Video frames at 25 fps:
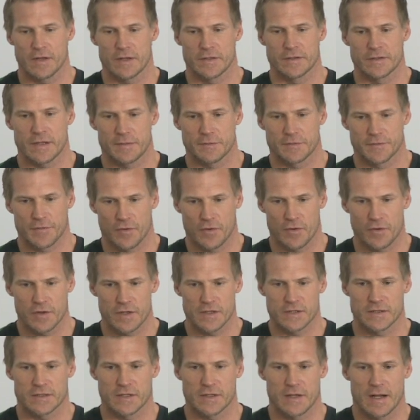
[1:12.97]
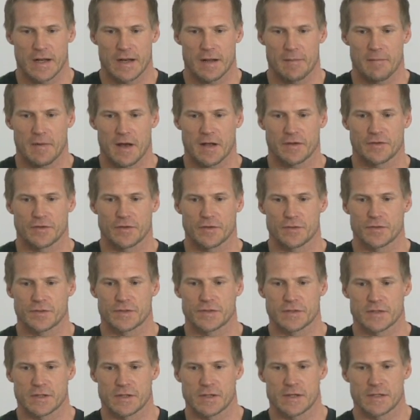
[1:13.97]
James Forrest and Adam
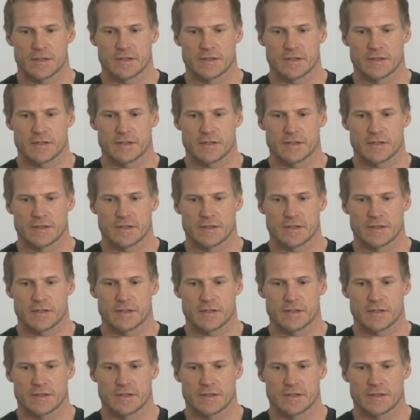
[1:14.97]
Matthews